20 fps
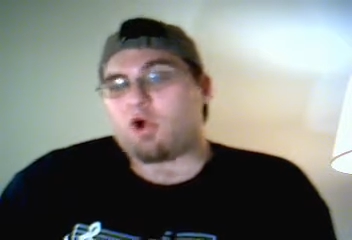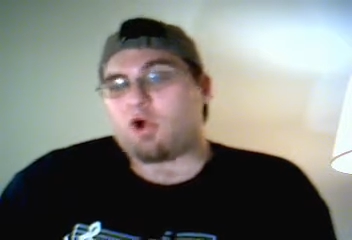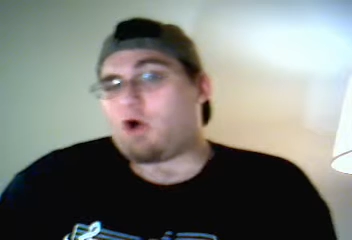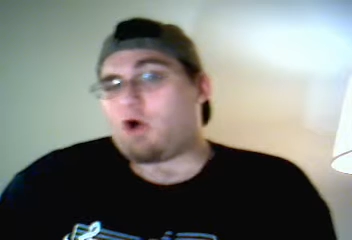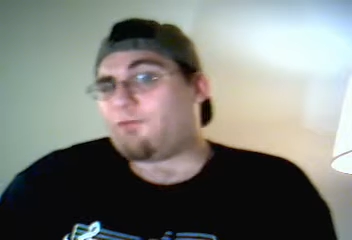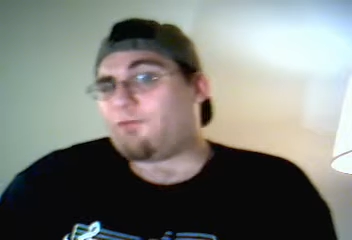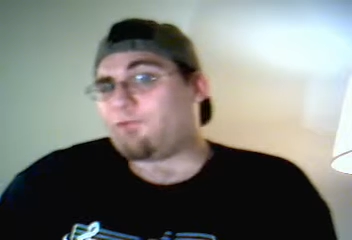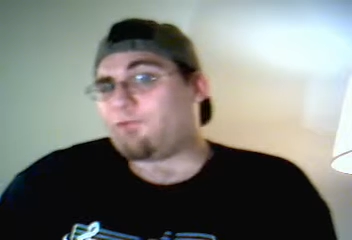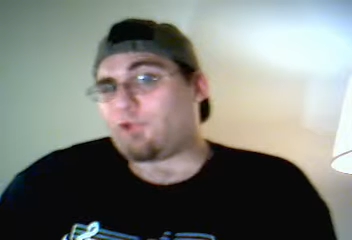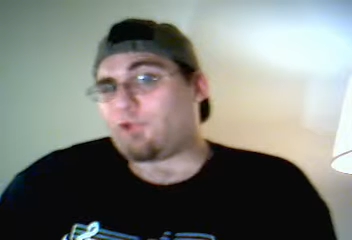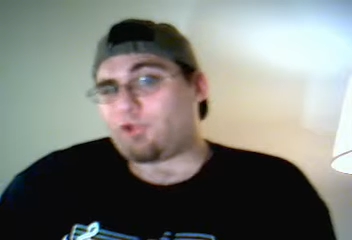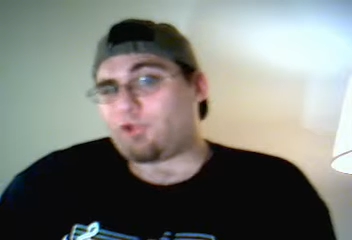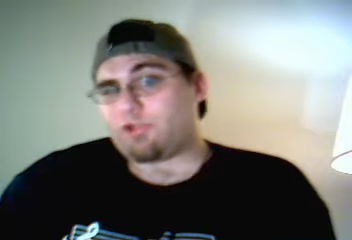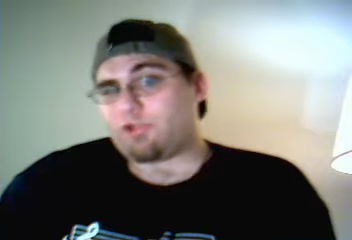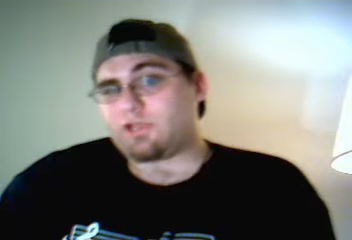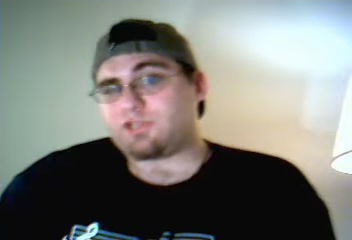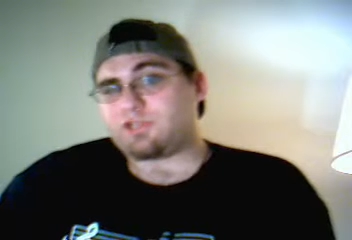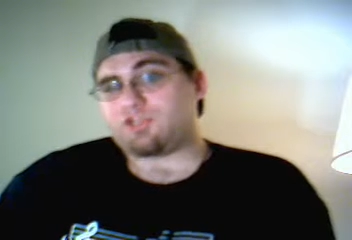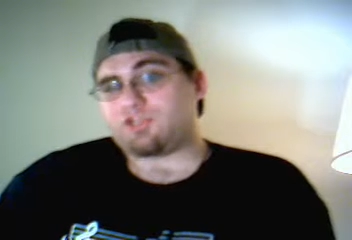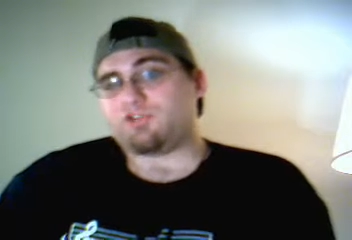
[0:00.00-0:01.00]
hopefully
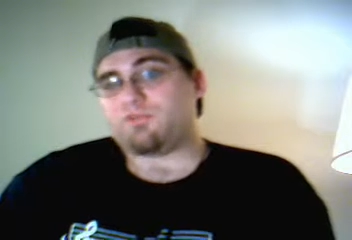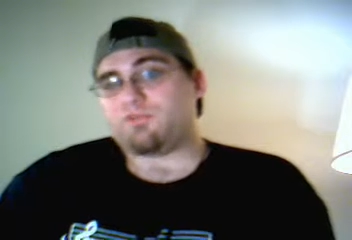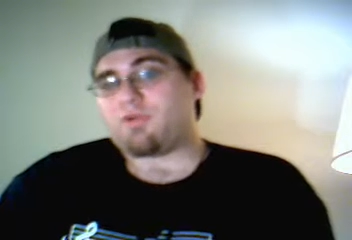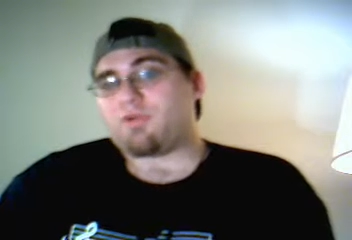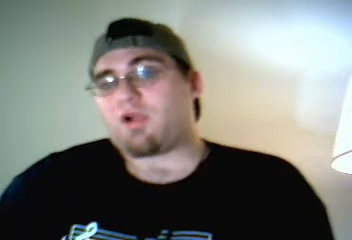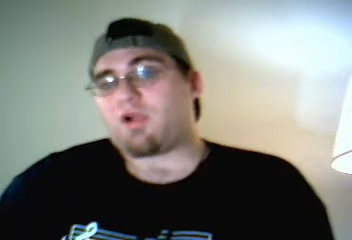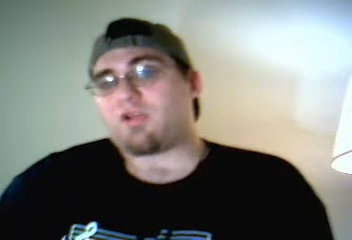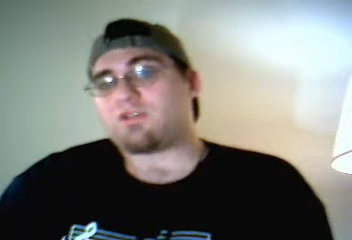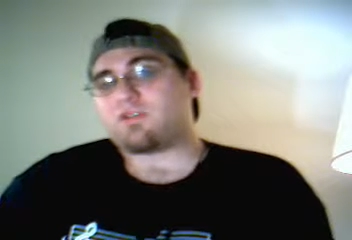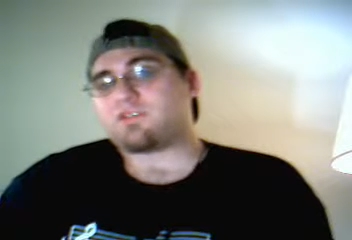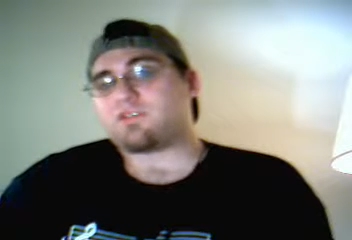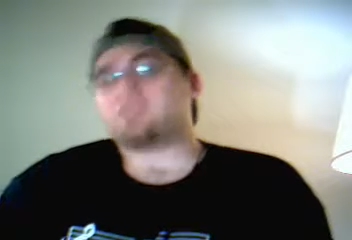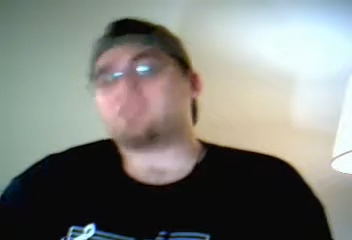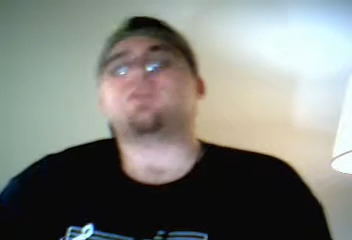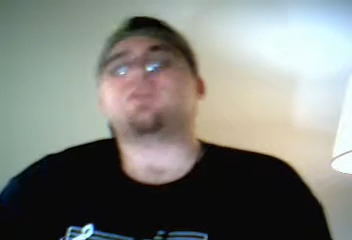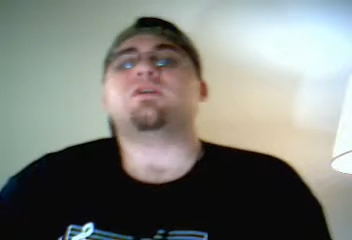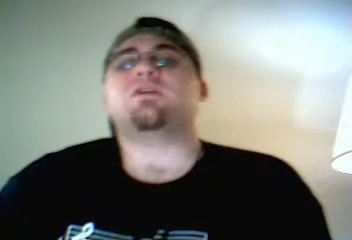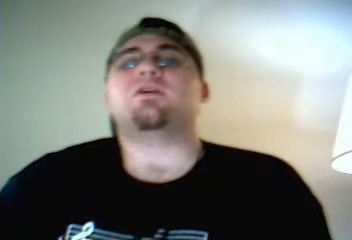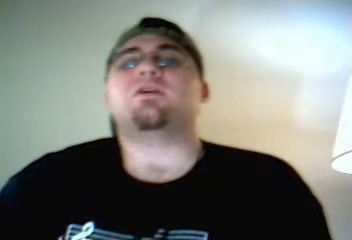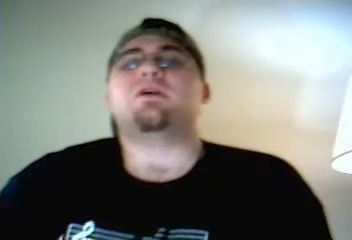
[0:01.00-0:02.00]
only two part,
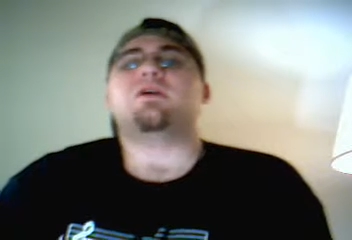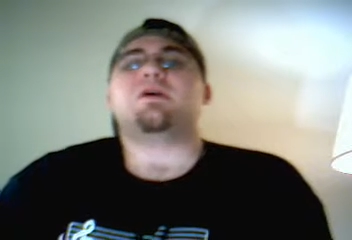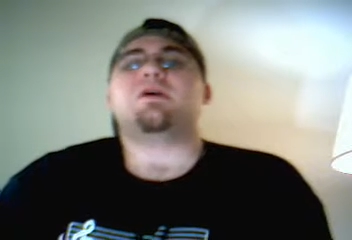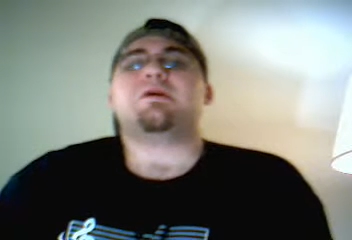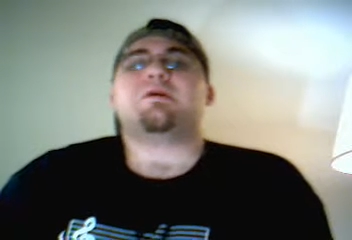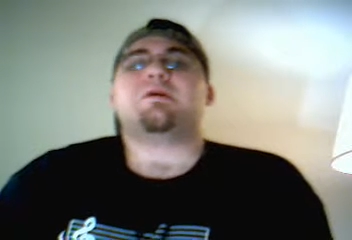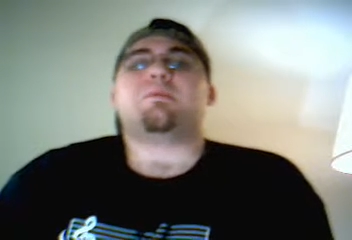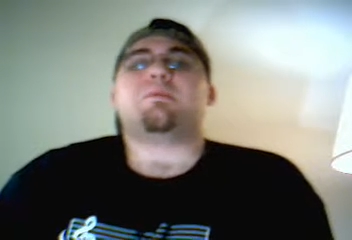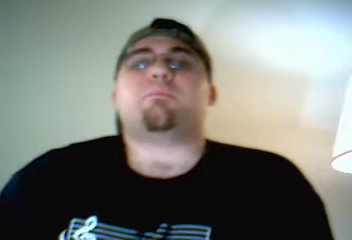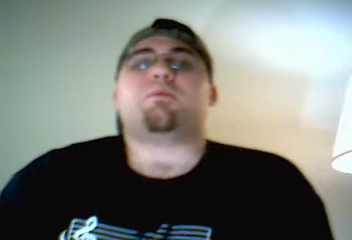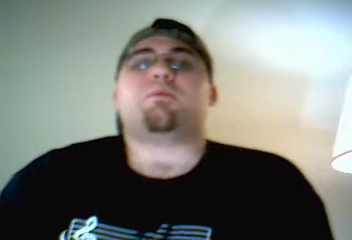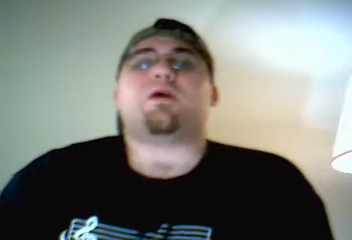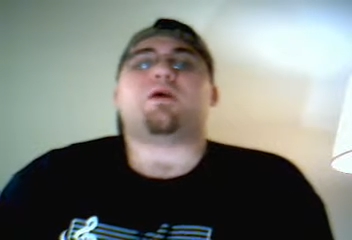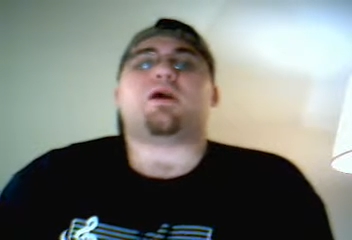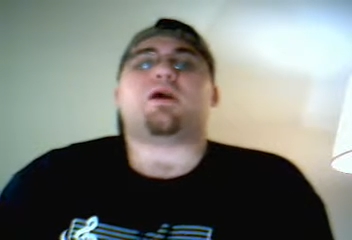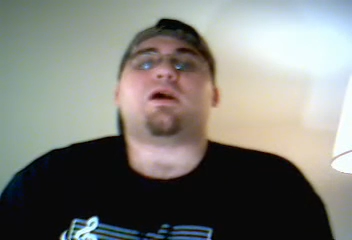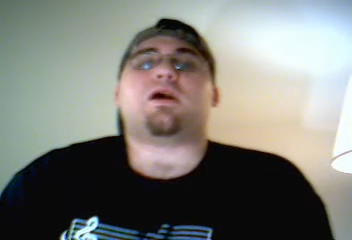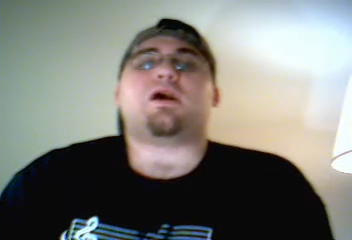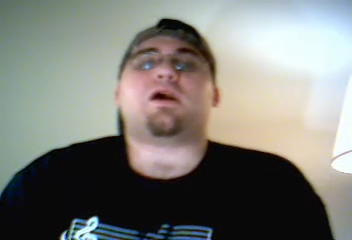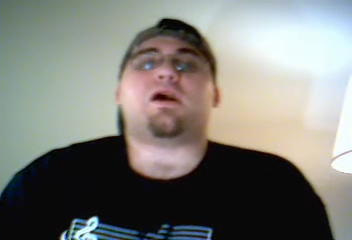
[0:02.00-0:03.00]
but
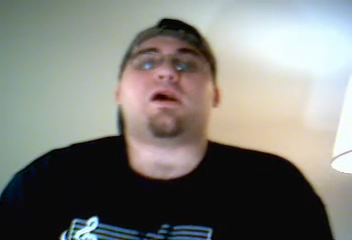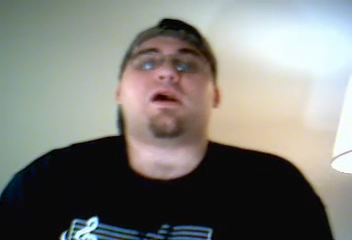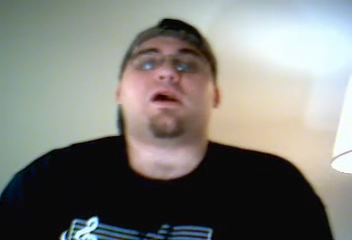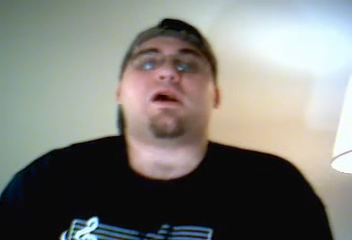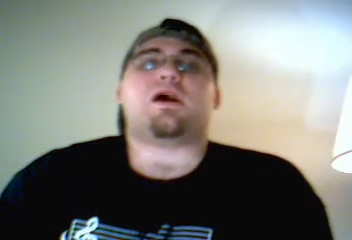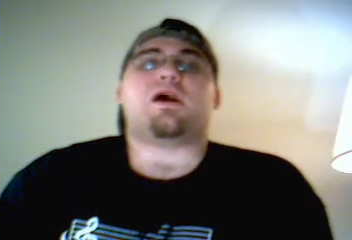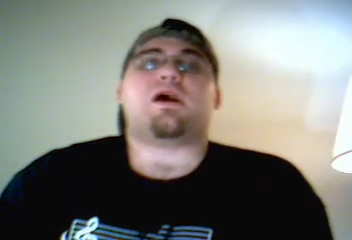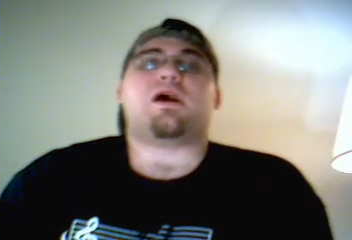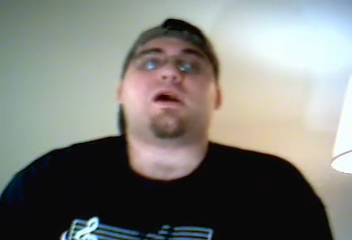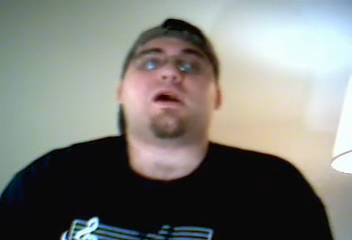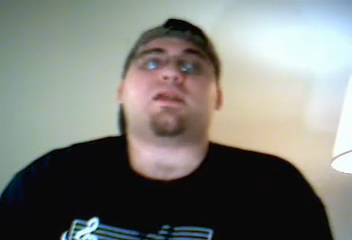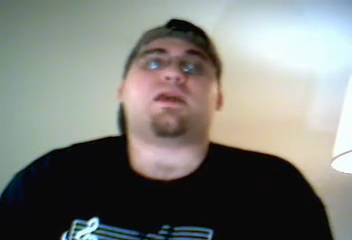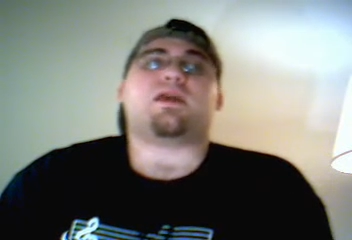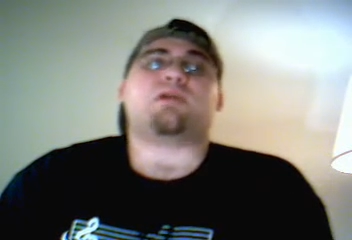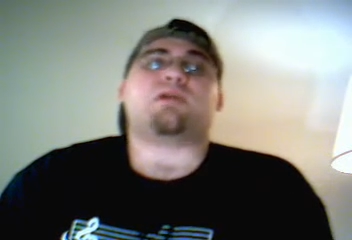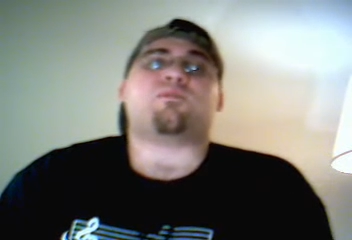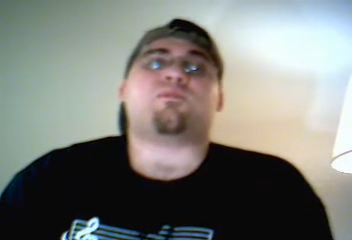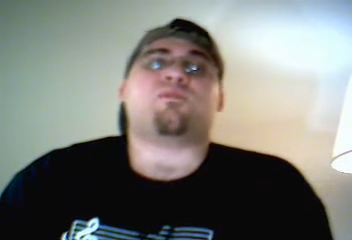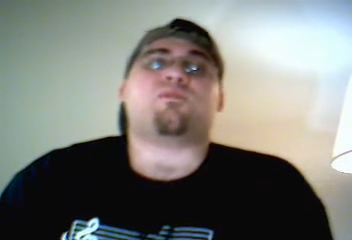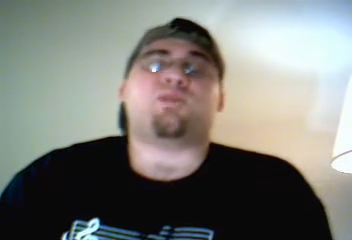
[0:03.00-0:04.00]

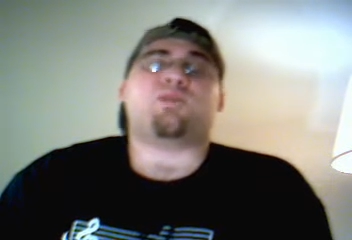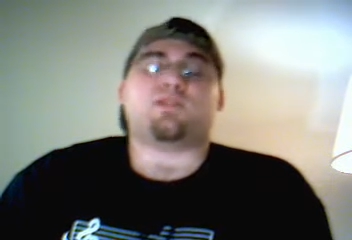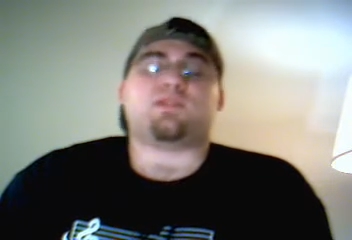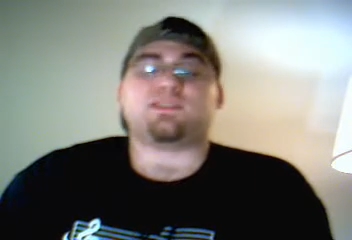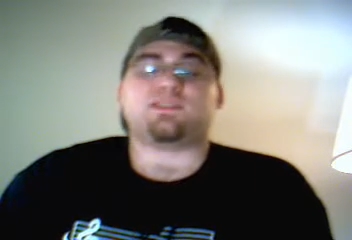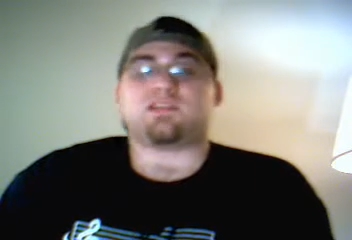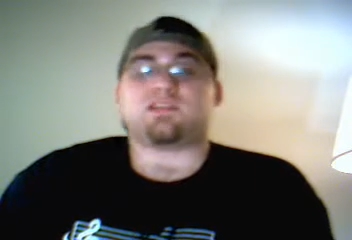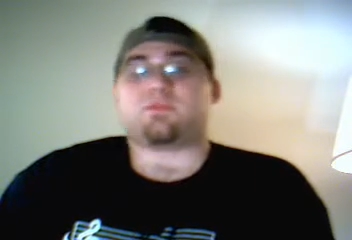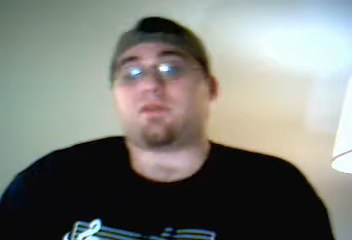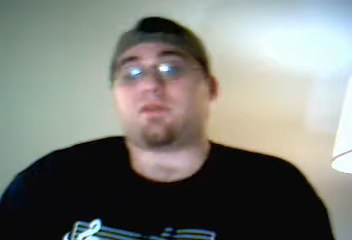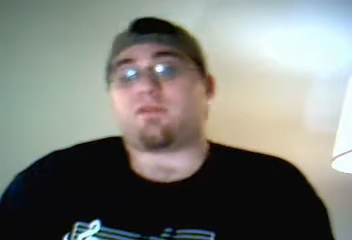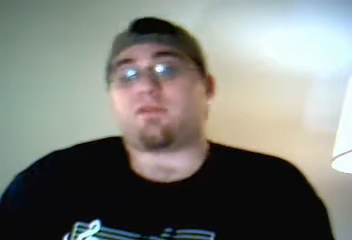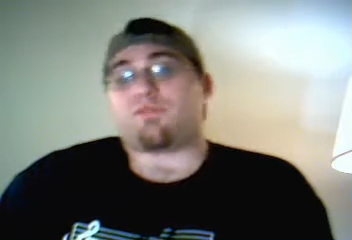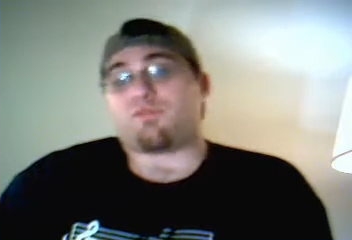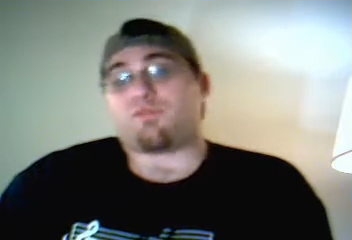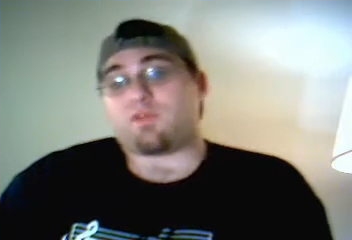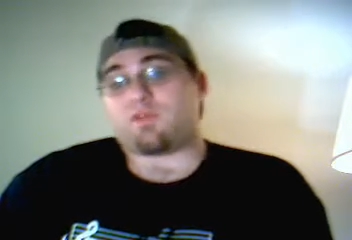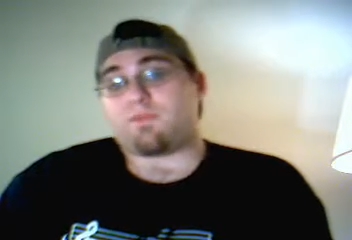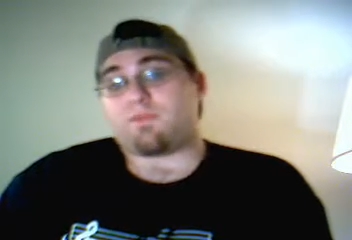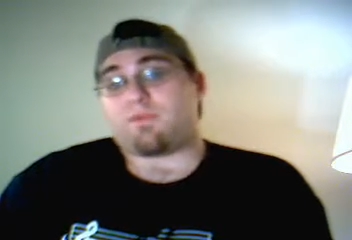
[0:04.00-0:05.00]
I have a feeling it's going to be a
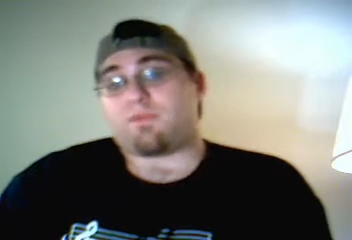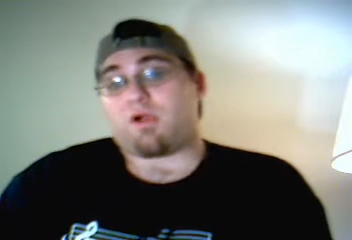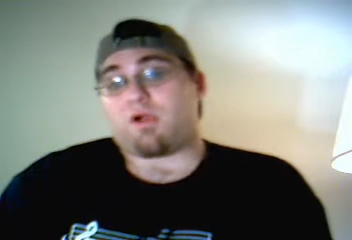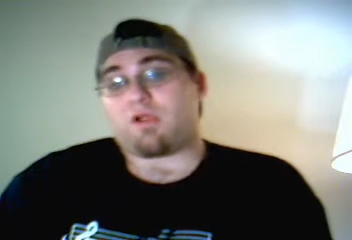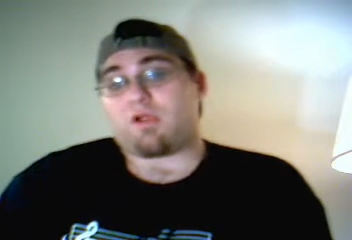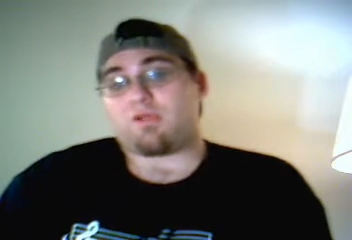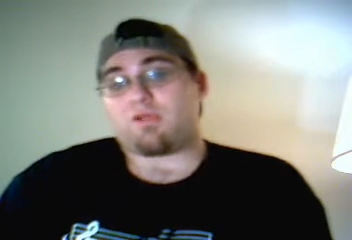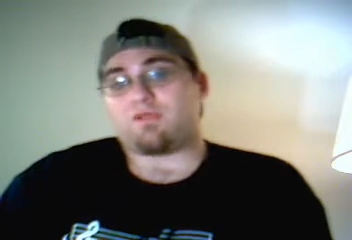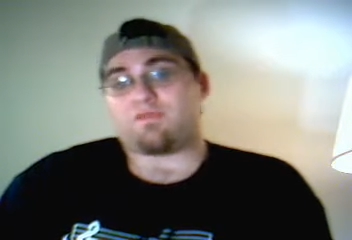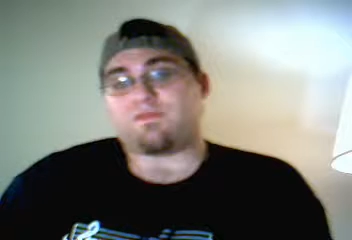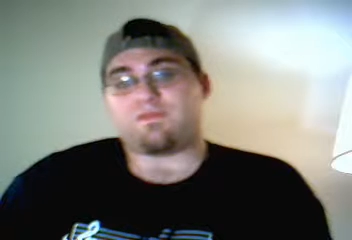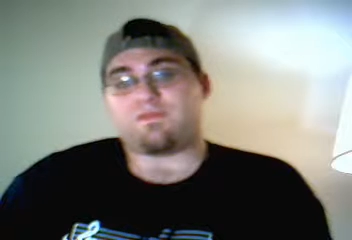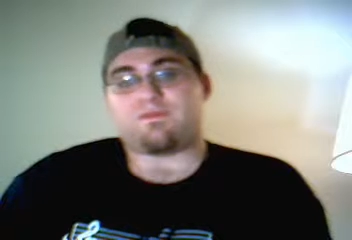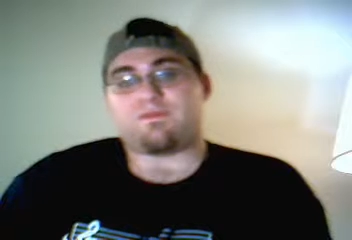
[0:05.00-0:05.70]
three part